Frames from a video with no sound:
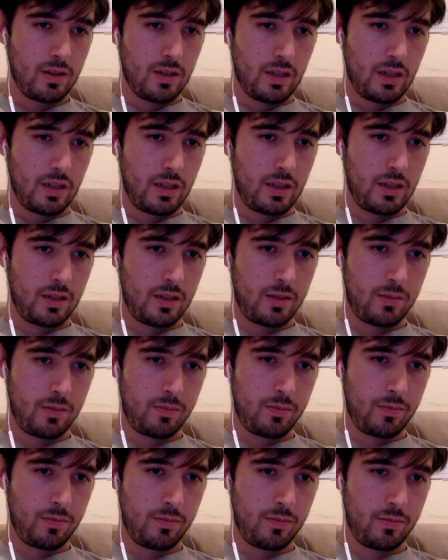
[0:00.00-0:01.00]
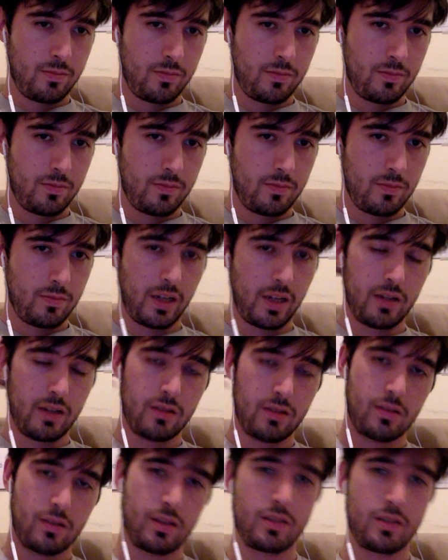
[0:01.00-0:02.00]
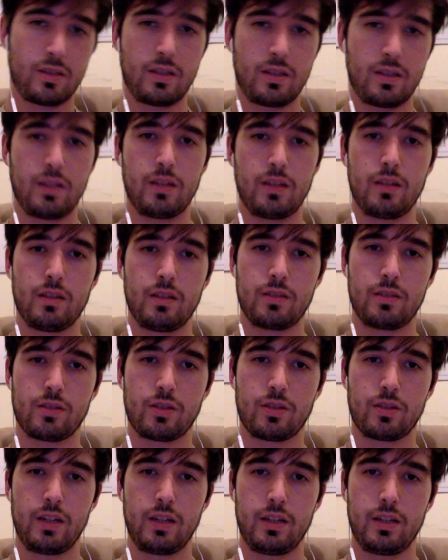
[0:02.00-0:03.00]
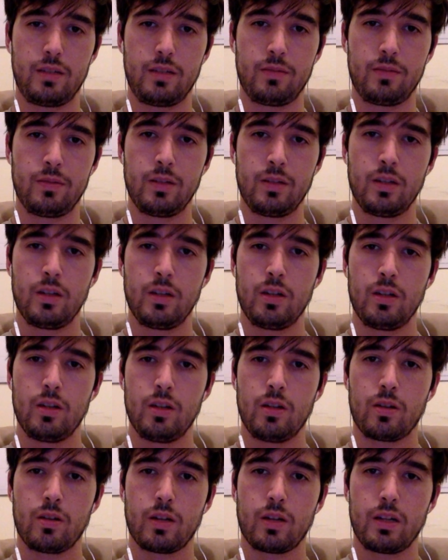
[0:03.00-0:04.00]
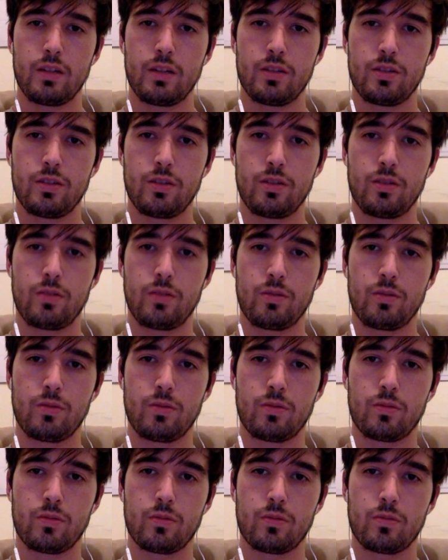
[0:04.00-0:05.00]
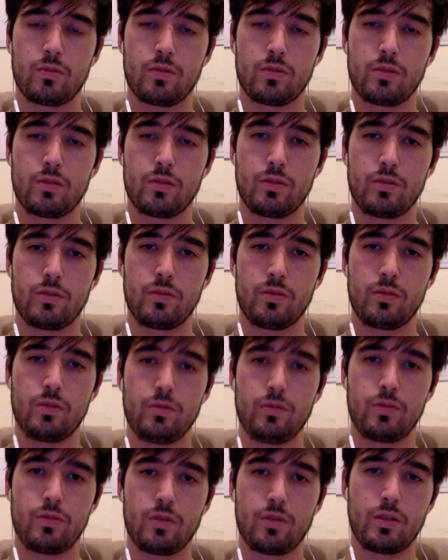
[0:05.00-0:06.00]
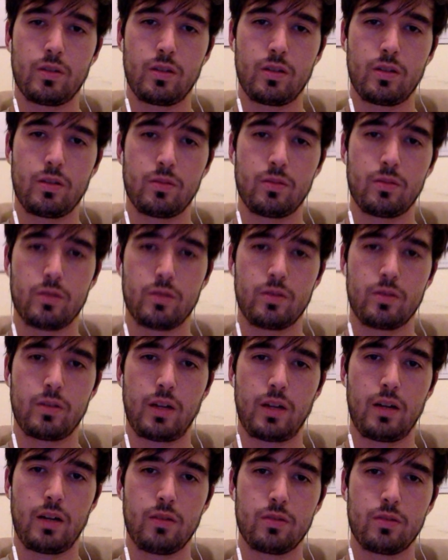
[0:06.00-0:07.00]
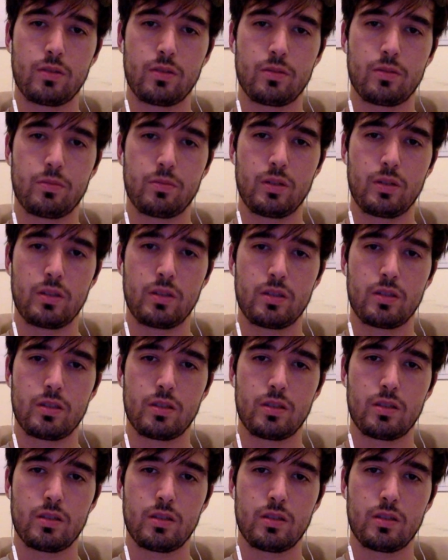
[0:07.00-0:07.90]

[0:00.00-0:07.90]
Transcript: Yeah, let's create it. Okay, so we'll do new folder. We'll do output.js.